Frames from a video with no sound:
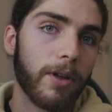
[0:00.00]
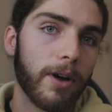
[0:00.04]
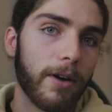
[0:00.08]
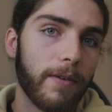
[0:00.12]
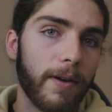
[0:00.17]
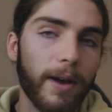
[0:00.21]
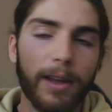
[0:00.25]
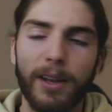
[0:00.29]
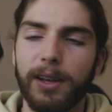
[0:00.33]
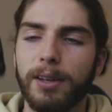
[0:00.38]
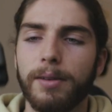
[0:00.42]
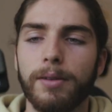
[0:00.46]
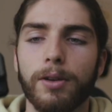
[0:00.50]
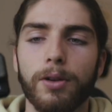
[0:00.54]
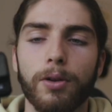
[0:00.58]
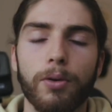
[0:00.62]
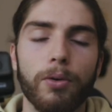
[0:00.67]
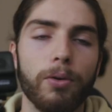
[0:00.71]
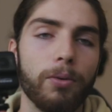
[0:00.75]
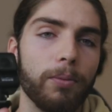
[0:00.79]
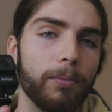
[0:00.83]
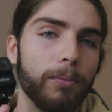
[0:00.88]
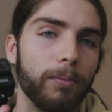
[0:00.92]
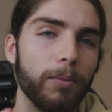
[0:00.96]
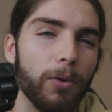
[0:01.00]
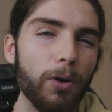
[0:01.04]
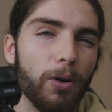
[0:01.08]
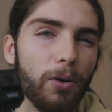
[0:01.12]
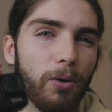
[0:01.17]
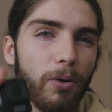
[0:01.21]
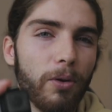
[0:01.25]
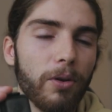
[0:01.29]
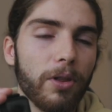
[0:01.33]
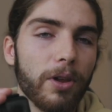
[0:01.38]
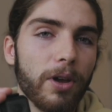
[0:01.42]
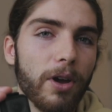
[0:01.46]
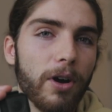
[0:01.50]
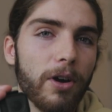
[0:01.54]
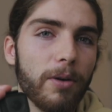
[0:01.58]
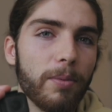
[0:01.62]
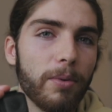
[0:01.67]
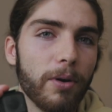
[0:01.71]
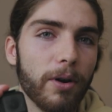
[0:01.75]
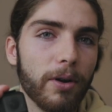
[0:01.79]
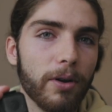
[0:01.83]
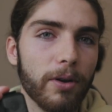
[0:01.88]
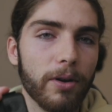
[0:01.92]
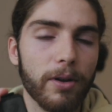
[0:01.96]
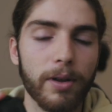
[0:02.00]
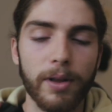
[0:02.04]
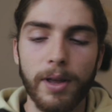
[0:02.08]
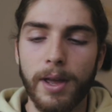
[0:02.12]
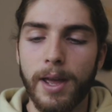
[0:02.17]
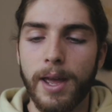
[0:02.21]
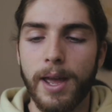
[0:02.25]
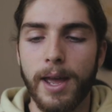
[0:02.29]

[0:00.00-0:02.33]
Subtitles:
I've had all the GoPro,